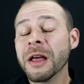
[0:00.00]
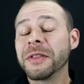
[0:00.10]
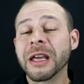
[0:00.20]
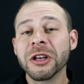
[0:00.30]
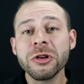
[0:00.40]

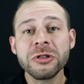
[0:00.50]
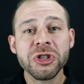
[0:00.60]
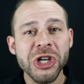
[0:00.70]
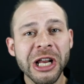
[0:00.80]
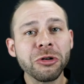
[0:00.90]
they could
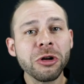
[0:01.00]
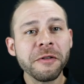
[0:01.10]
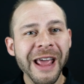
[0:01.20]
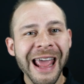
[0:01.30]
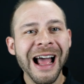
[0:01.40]
use
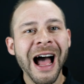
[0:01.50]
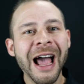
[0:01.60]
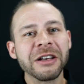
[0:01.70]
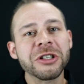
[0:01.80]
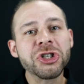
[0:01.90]
generative
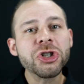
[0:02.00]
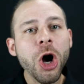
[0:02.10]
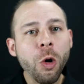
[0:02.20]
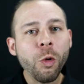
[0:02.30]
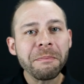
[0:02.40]
AI to
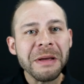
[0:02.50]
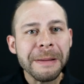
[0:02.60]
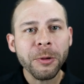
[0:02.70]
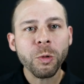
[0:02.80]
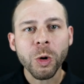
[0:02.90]
show what people